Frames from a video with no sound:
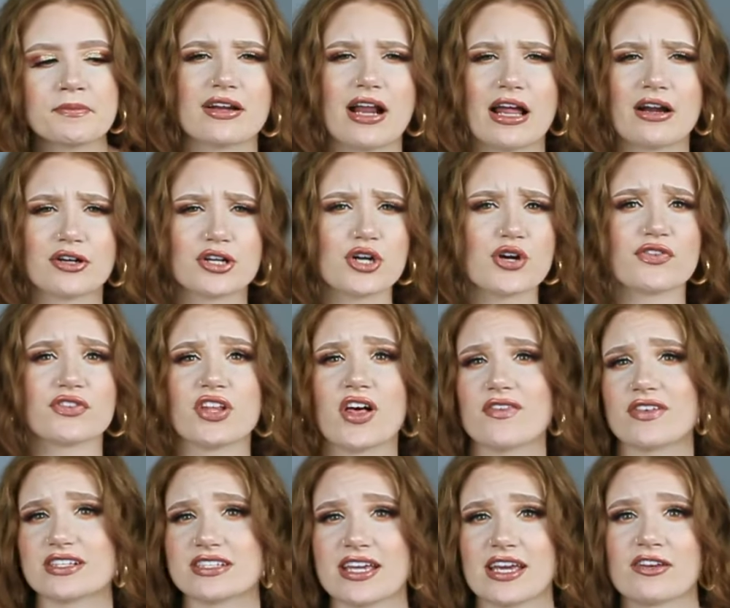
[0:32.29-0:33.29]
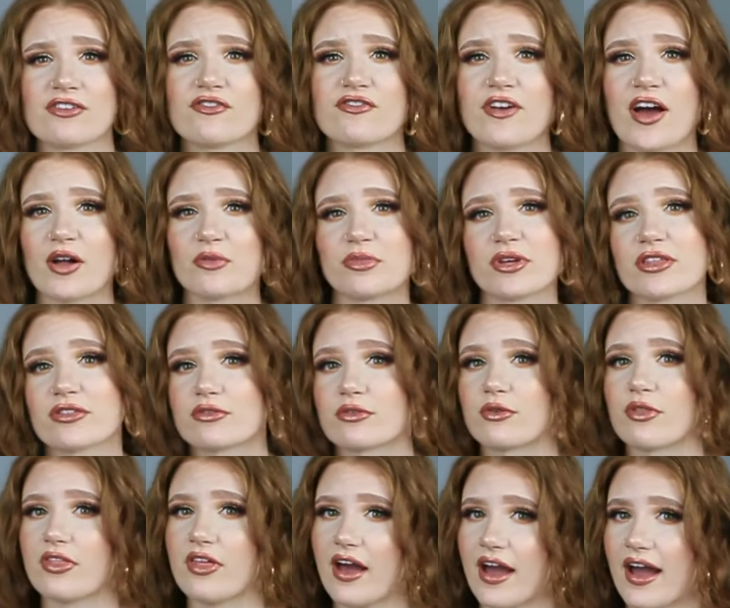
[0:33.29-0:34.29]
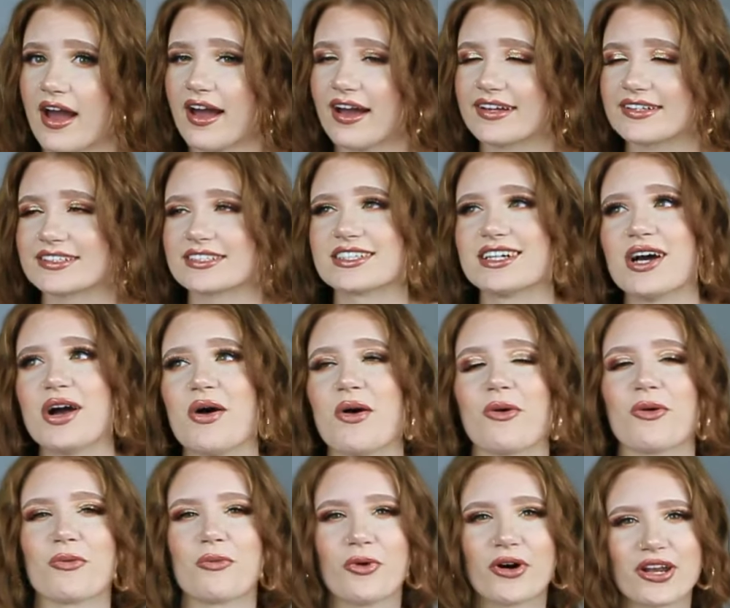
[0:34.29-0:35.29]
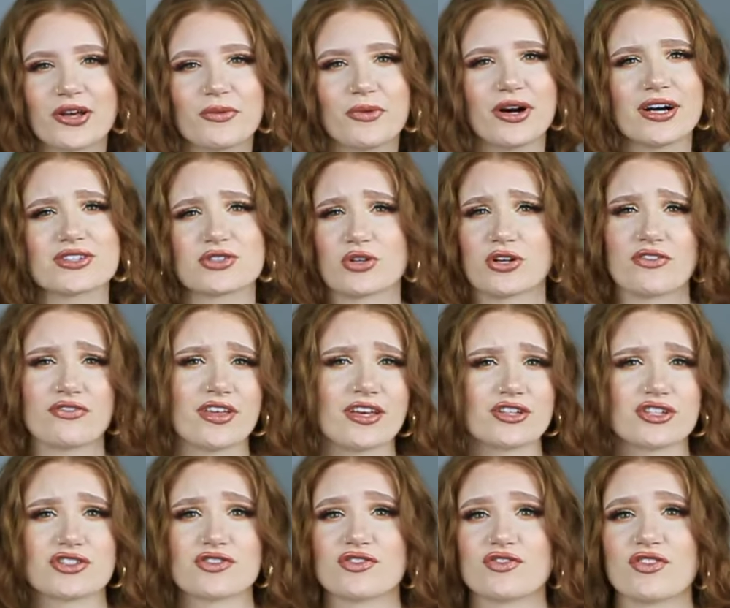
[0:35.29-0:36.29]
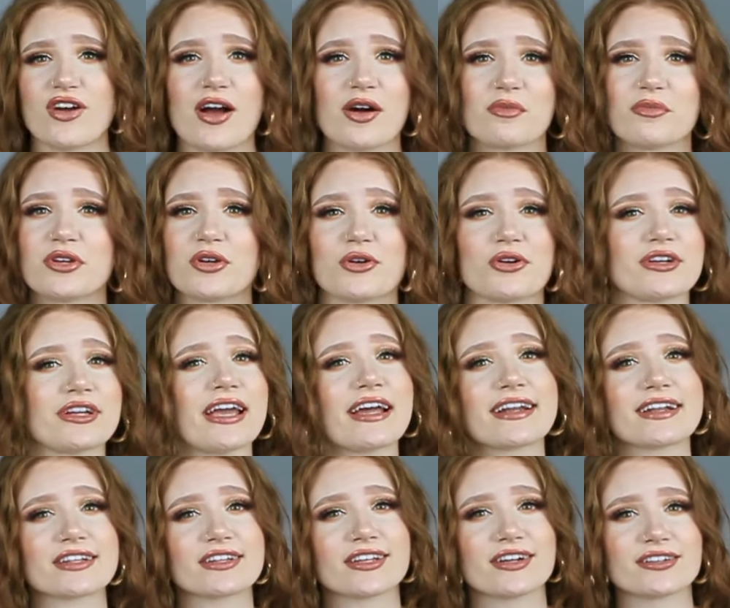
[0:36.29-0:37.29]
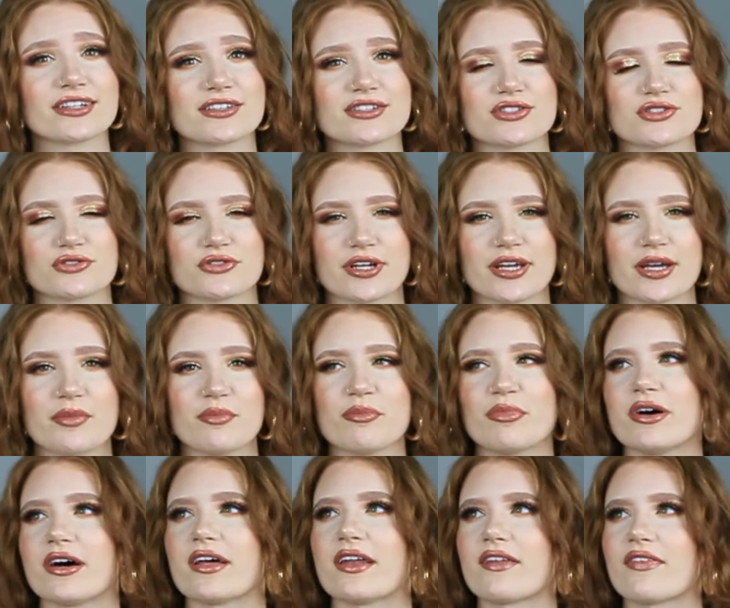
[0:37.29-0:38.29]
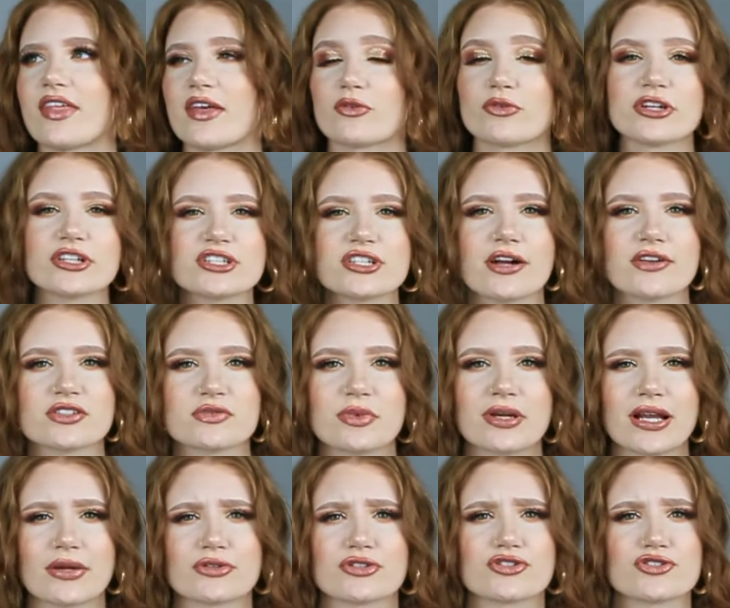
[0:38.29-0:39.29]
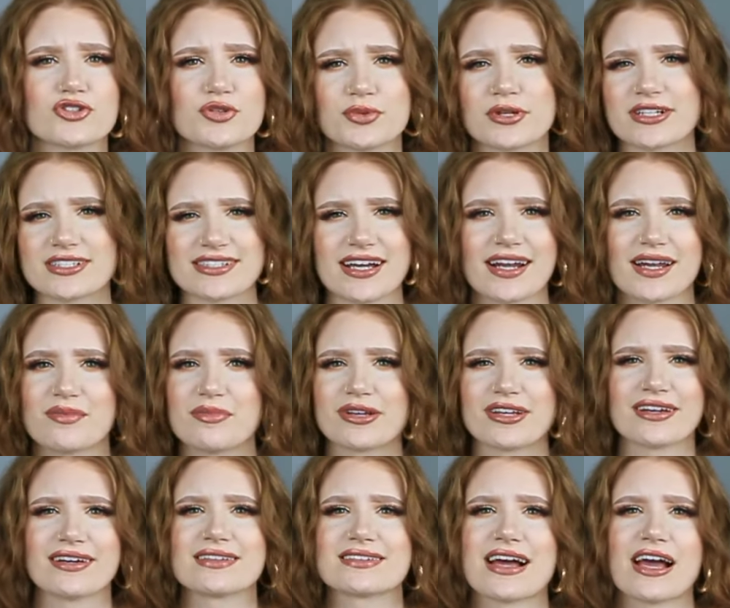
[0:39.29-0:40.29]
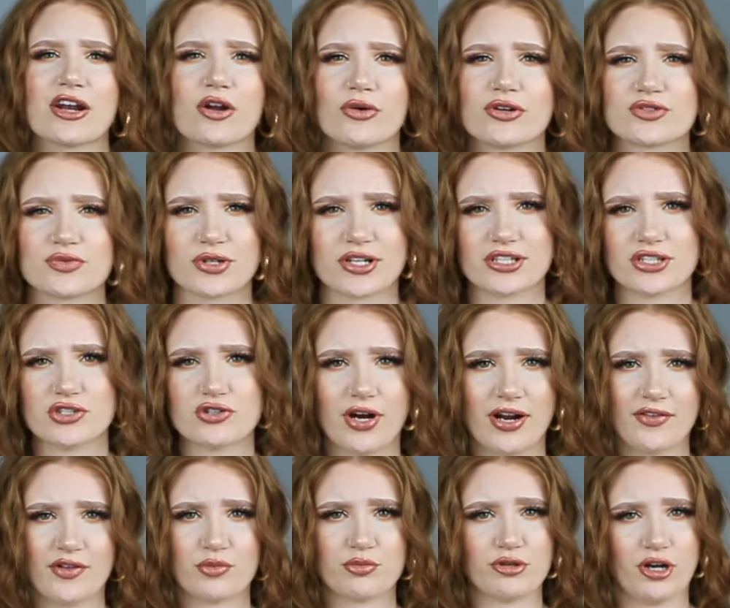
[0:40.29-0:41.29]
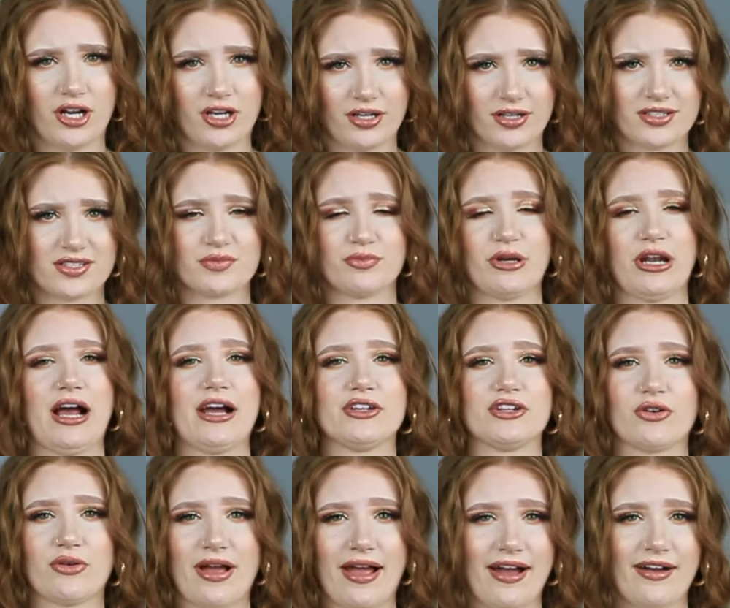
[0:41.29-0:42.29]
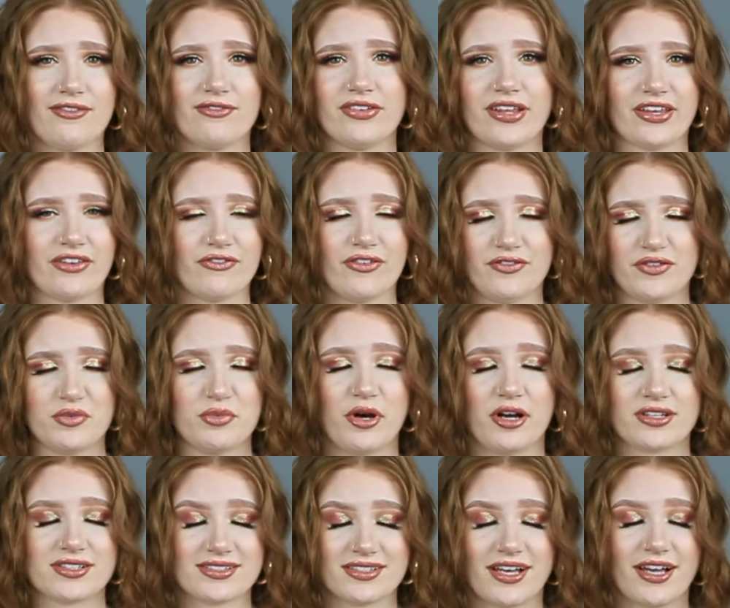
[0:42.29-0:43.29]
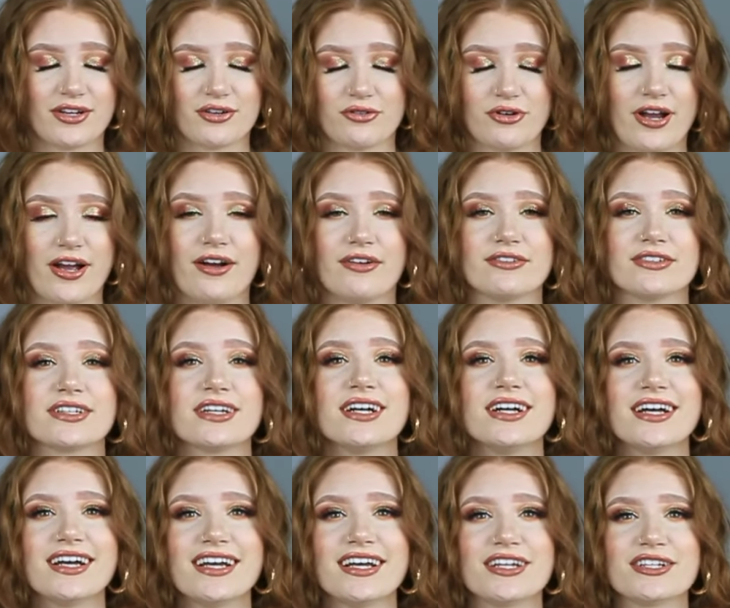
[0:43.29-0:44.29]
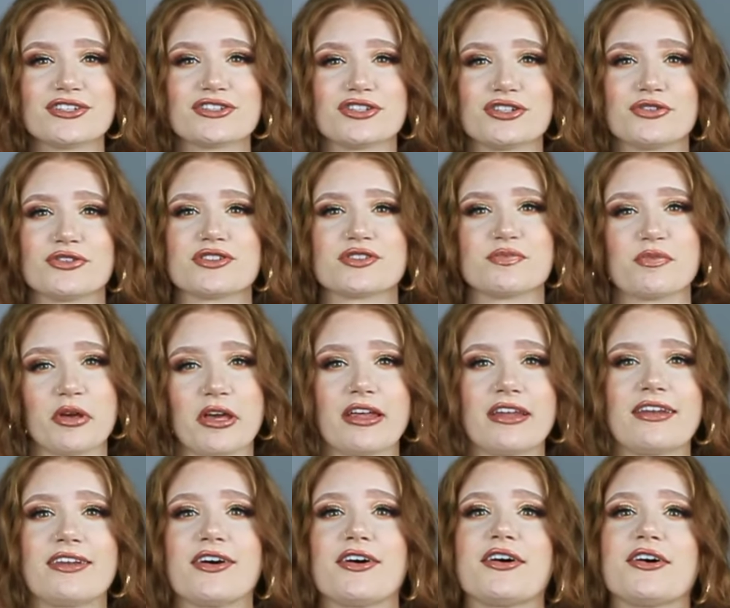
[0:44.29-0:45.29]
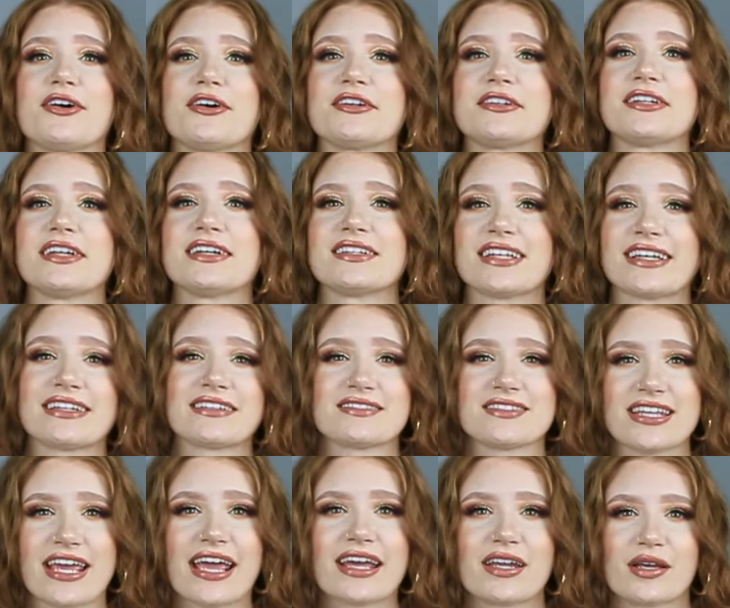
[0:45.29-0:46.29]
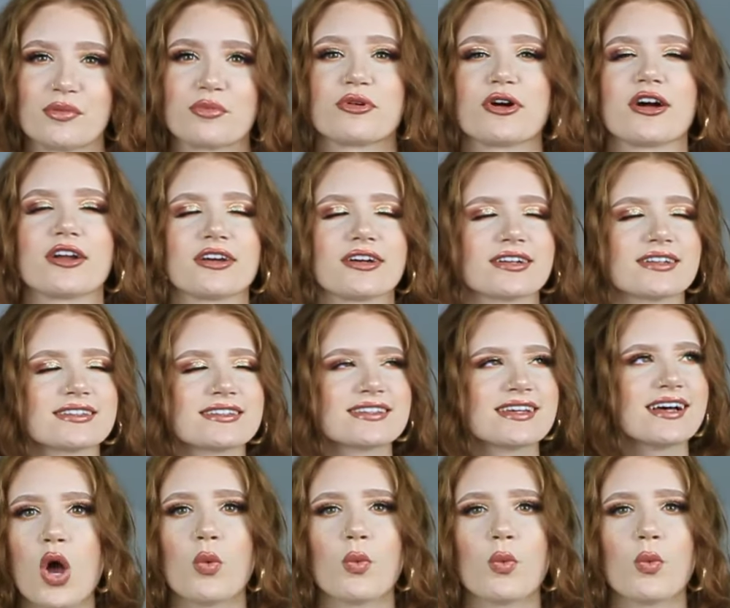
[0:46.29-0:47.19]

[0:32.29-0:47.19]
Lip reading: I don't know if Loving Tan found me through that or what it was, or if they just found me organically on Instagram, but they reached out to me and I was super excited because I'd always wanted to try their products, but I don't have like 50 bucks lying around to spend on like tanning products.